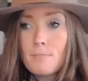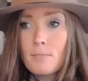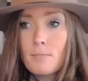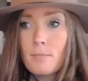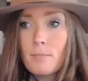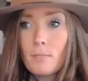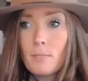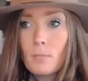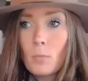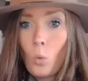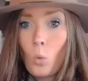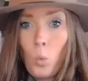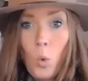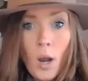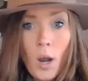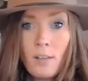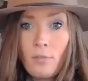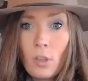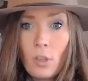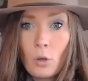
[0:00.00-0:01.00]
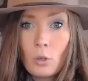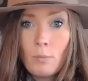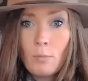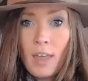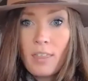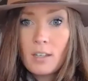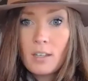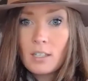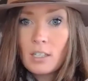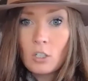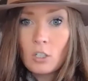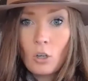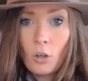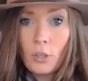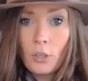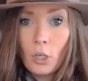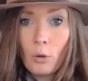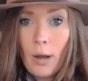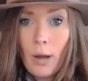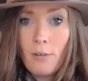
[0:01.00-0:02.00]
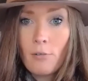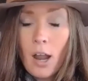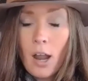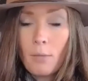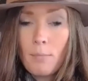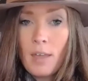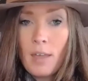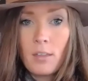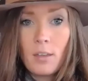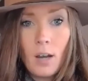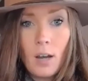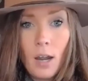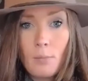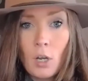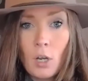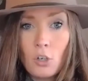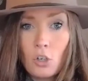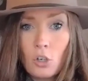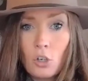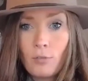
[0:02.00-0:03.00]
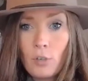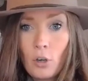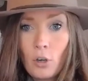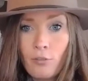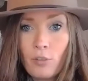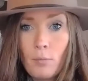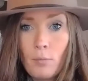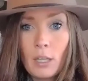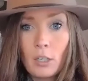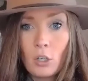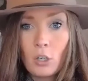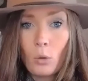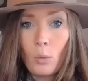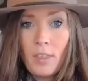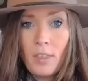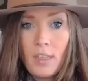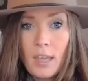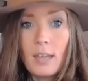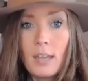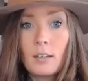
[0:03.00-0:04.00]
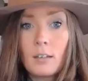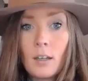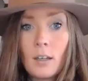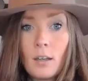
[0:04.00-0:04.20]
One of those methods is called the Gray Rock method. I'm not sure if you're familiar with it.